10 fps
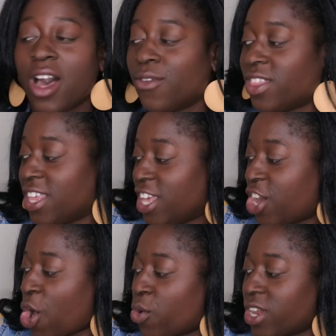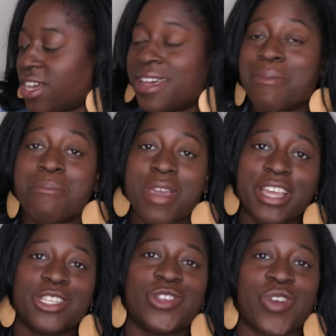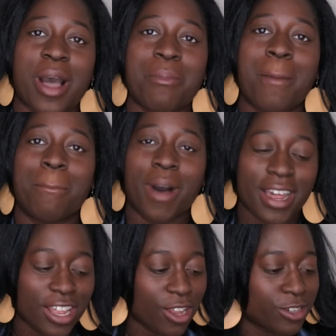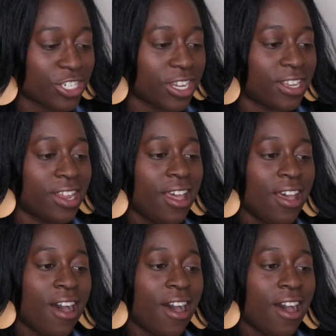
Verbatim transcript: of the Coconut Mint Drop Body Lotion.